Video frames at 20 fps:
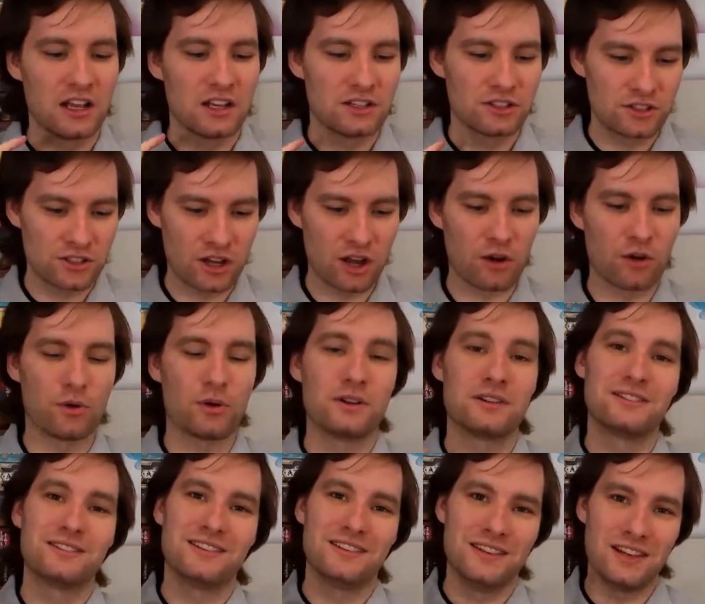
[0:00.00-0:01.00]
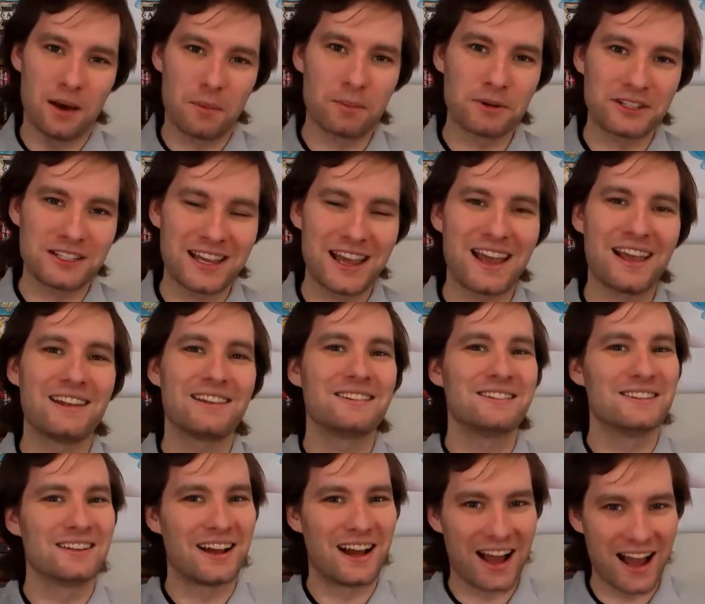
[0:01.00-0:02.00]
So, number 10,
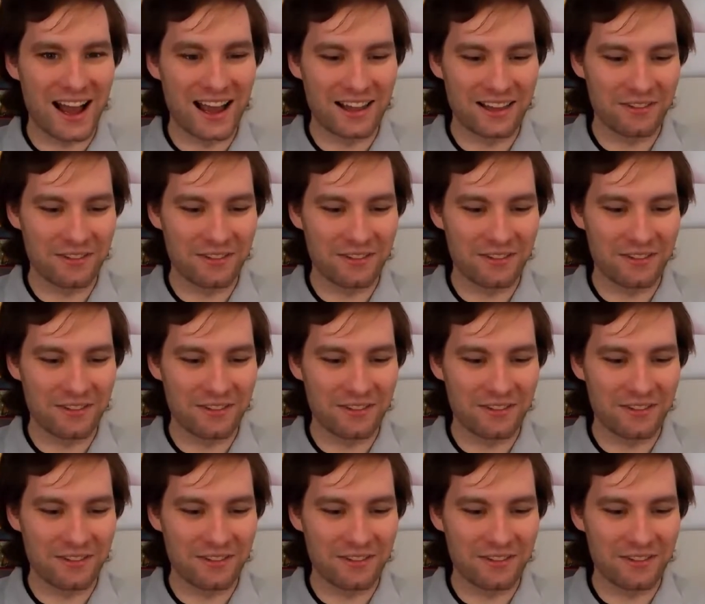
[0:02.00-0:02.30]
Isle of